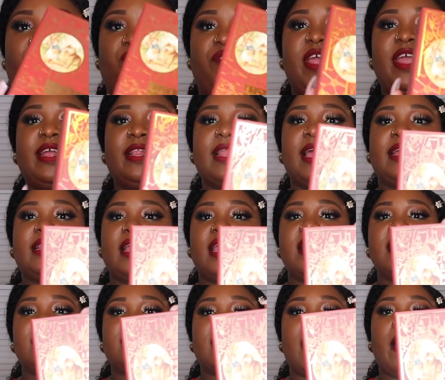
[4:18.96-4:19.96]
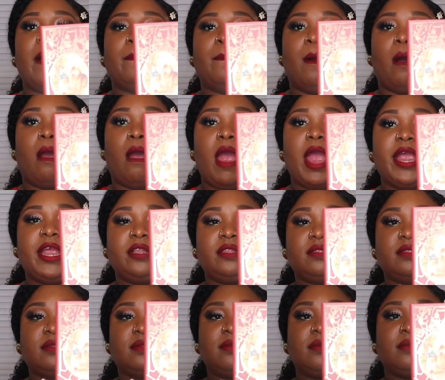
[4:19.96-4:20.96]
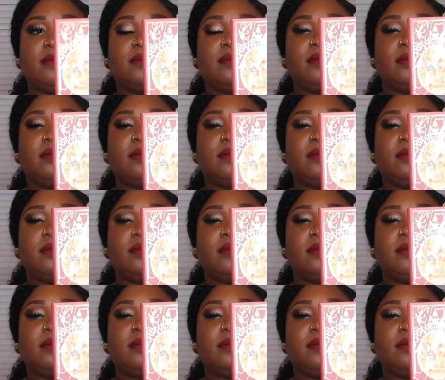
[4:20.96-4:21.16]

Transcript: ring light is bright.